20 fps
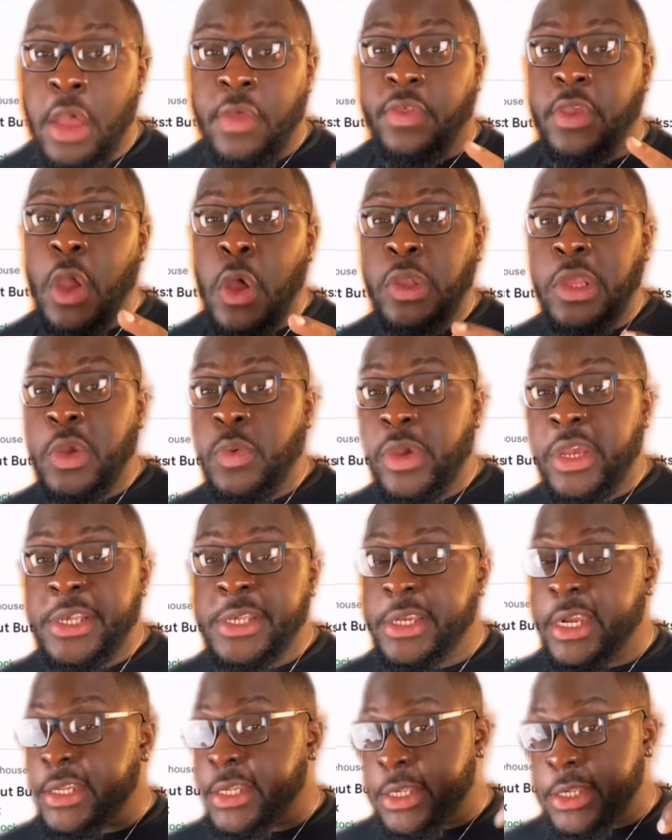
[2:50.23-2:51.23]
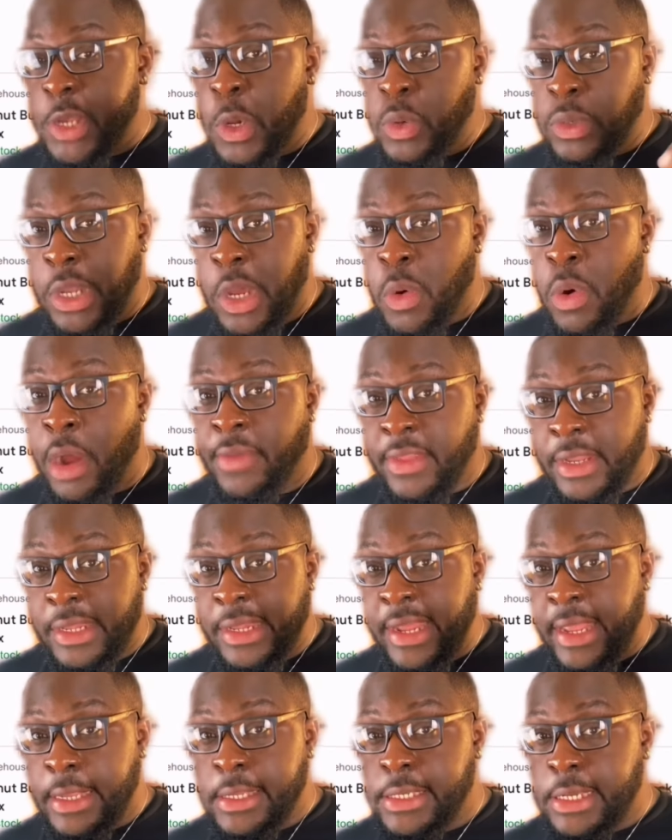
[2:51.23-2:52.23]
The only reason it's so low on the
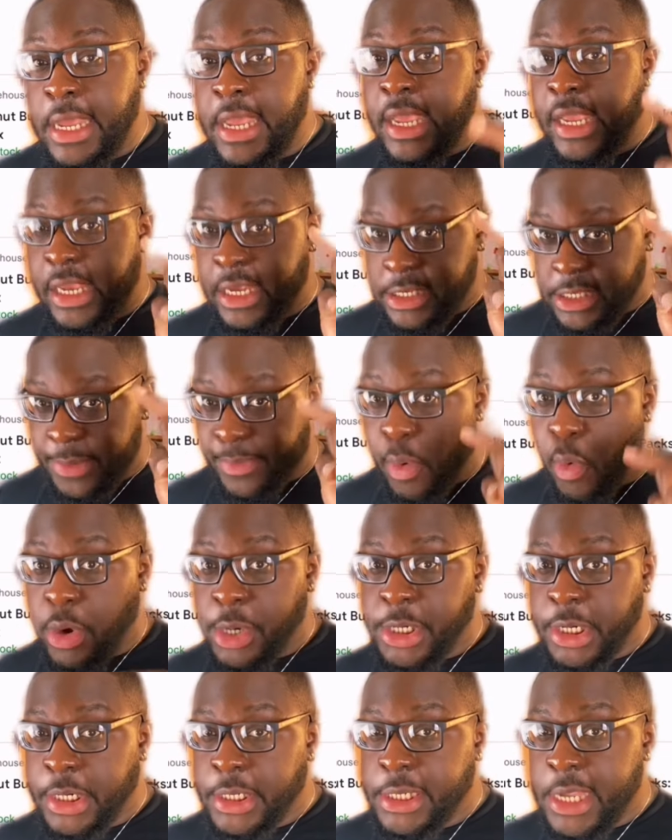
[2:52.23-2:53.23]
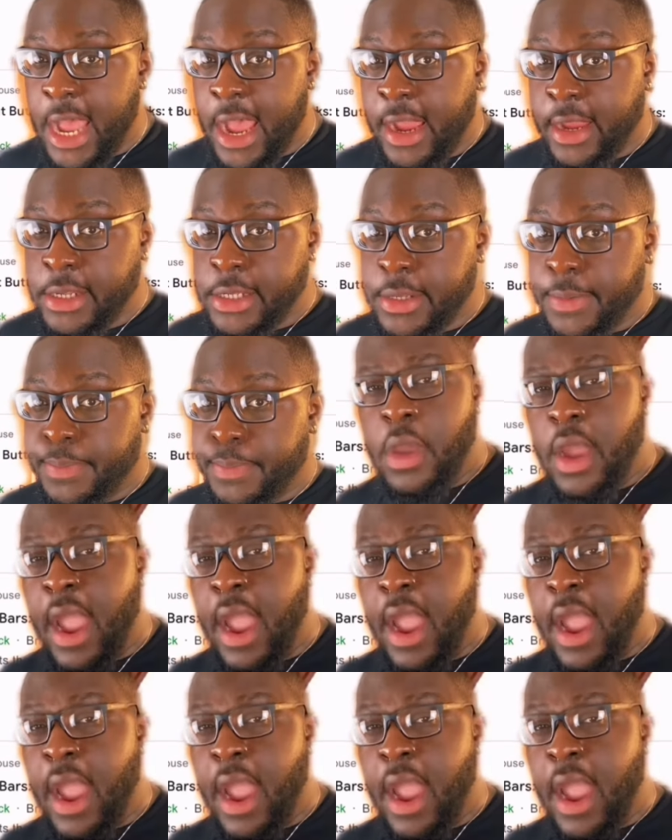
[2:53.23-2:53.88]
list is the portion size.